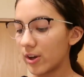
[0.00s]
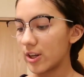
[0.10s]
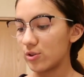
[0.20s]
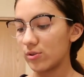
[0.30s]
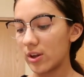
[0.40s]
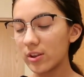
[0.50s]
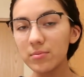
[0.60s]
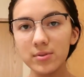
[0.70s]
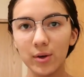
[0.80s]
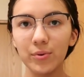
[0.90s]
Okay, so now that
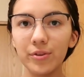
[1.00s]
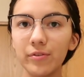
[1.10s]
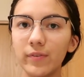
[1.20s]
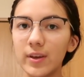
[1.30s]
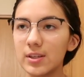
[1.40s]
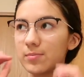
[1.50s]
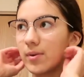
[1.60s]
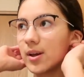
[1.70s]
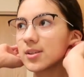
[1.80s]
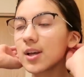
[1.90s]
I'm done with the face
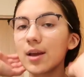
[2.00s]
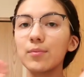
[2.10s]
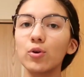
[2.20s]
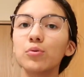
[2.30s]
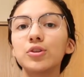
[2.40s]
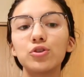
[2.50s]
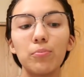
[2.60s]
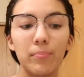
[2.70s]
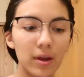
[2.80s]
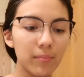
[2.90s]
mask, I am going
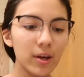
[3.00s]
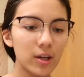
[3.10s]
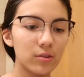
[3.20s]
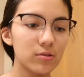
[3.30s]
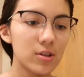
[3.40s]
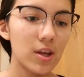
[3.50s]
to paint my nails.